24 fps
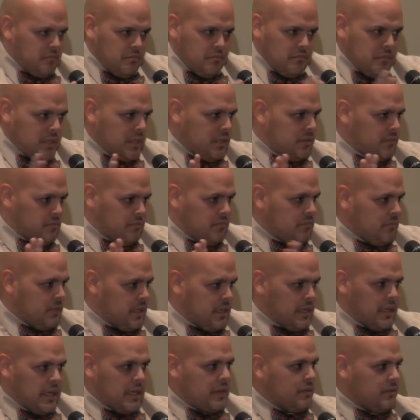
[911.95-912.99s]
but
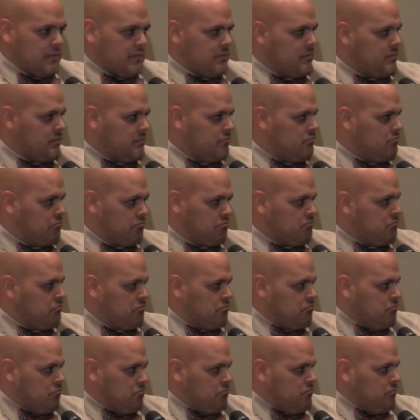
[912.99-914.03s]
yeah, I don't.
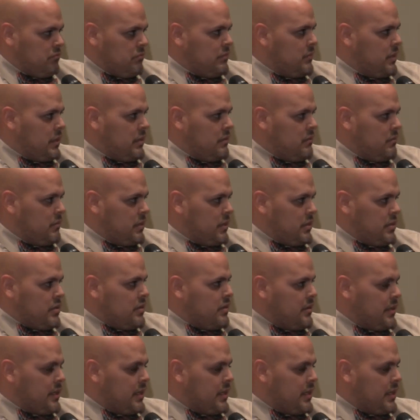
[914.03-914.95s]
Mm, there's no